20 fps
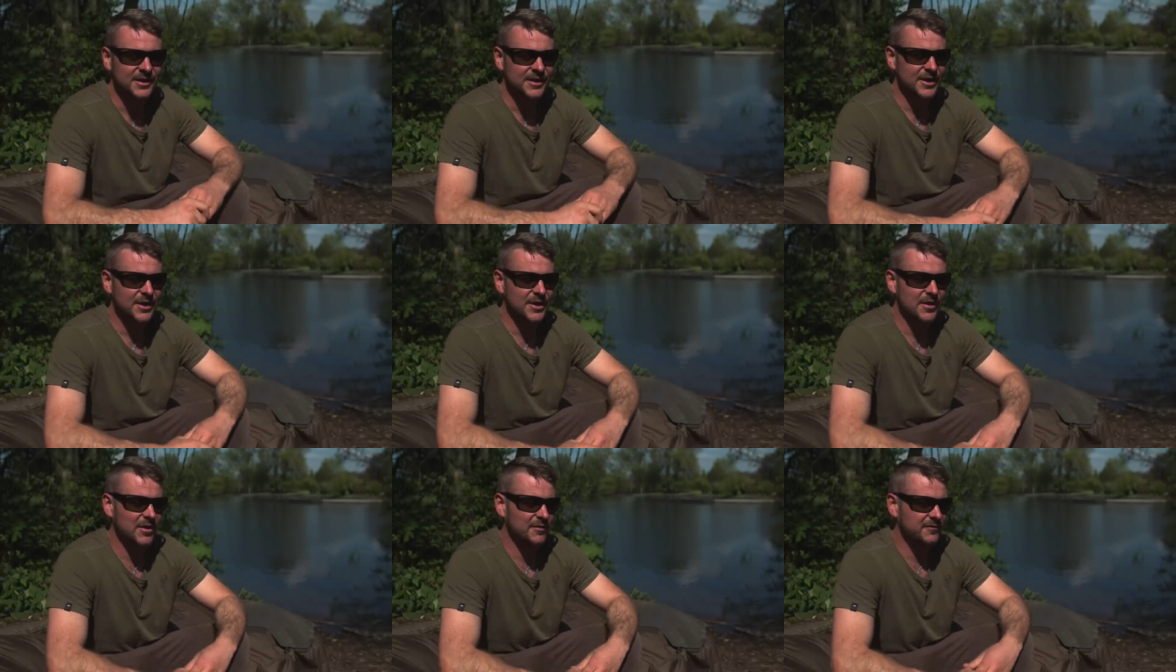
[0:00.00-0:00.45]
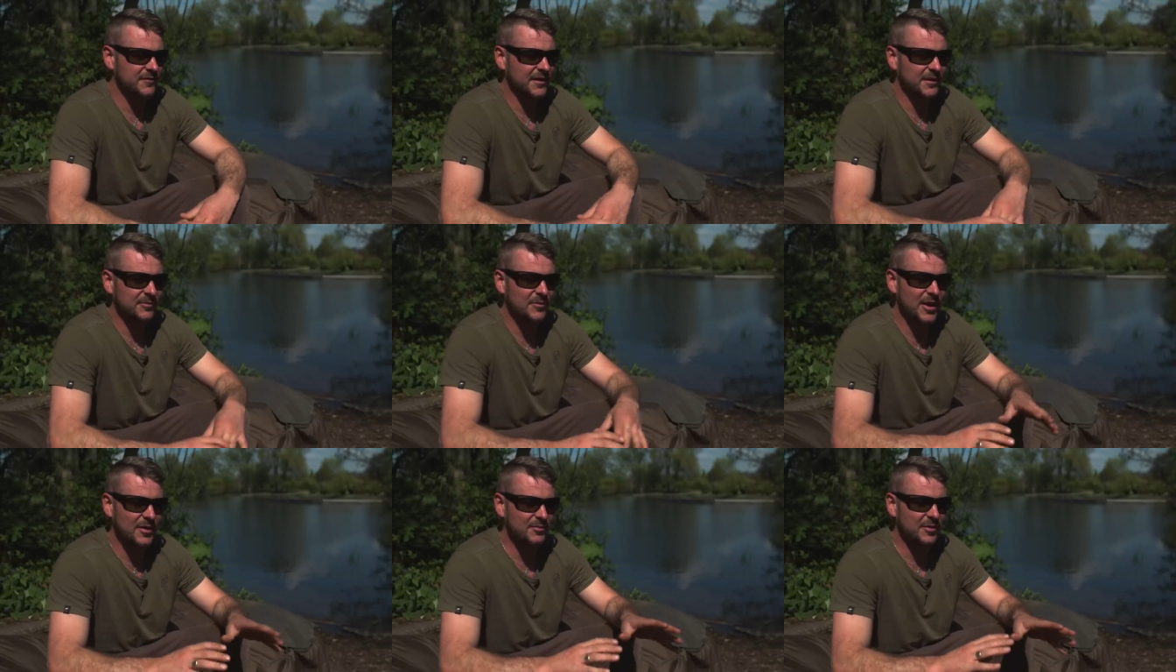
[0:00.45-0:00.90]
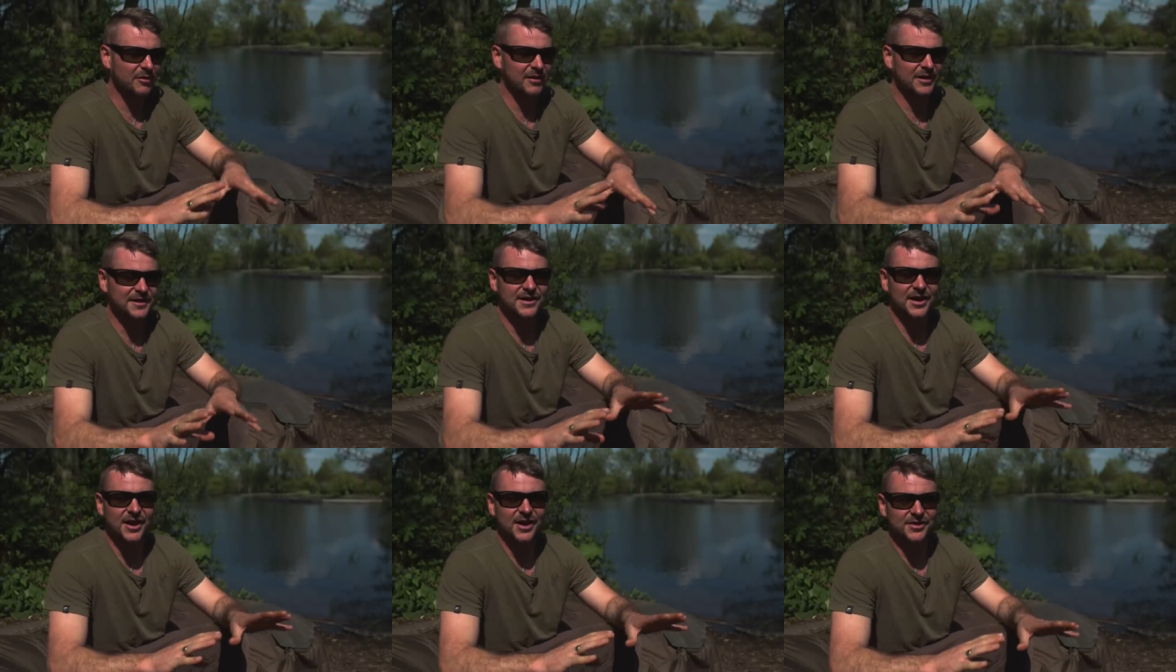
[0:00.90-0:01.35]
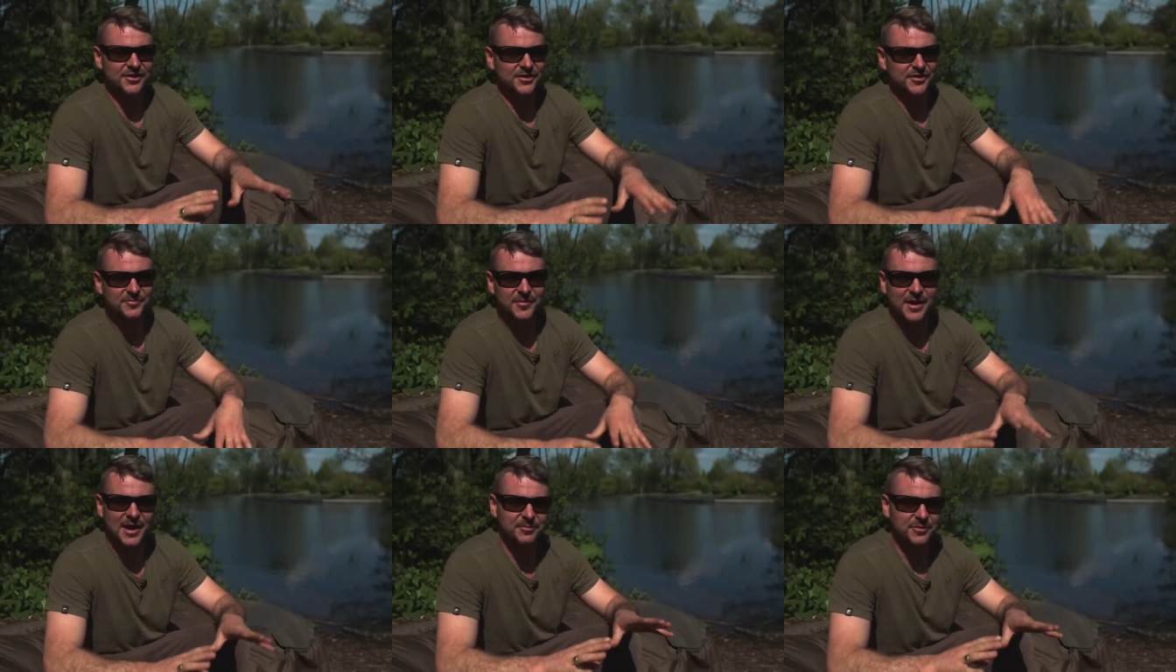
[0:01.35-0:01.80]
Yeah, I think it might have been like
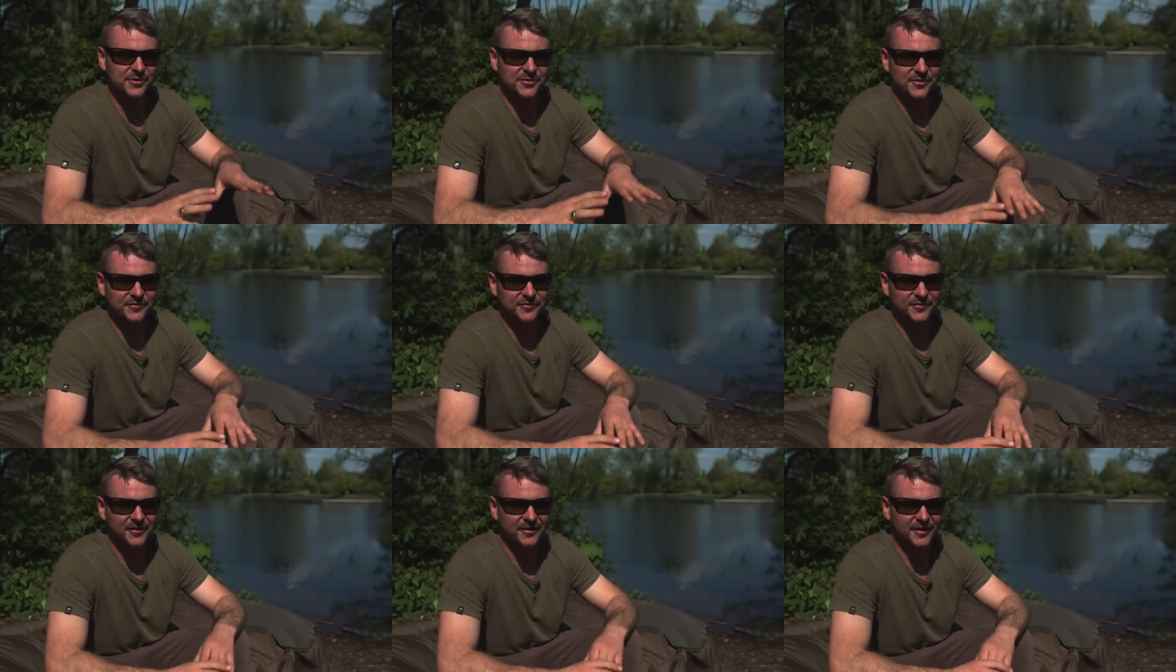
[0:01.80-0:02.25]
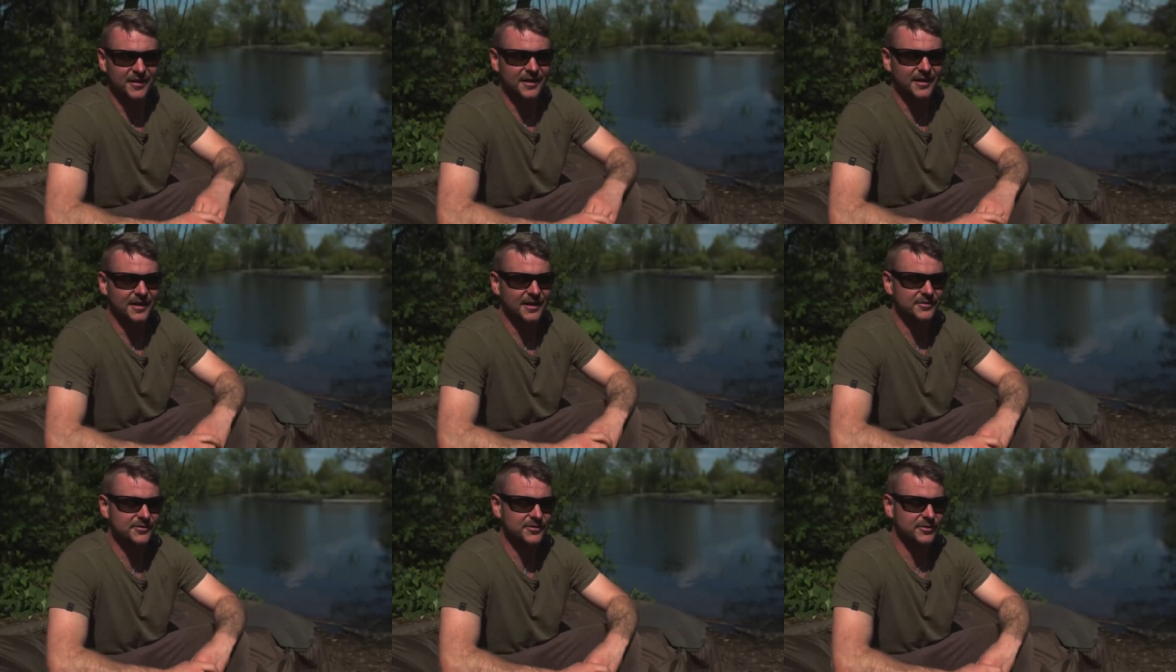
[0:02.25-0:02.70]
Nigel's map or something like that.